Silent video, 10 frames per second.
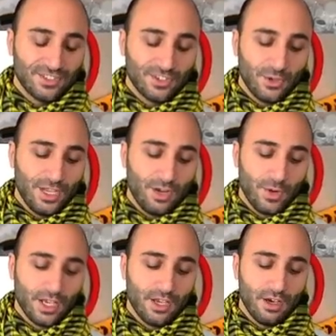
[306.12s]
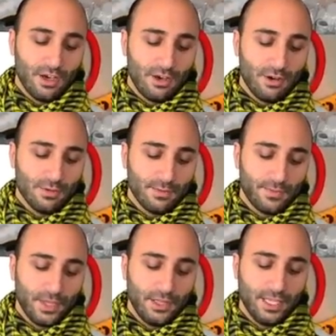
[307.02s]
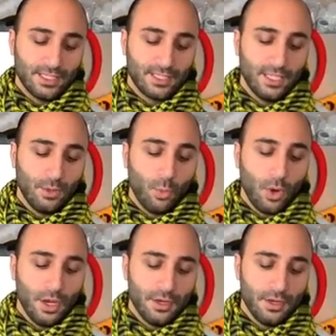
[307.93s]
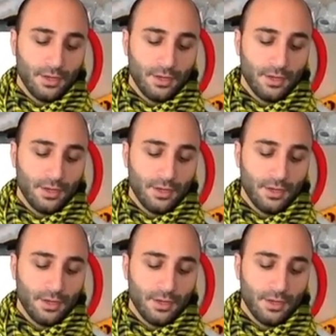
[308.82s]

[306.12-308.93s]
So here we go, and that's the one.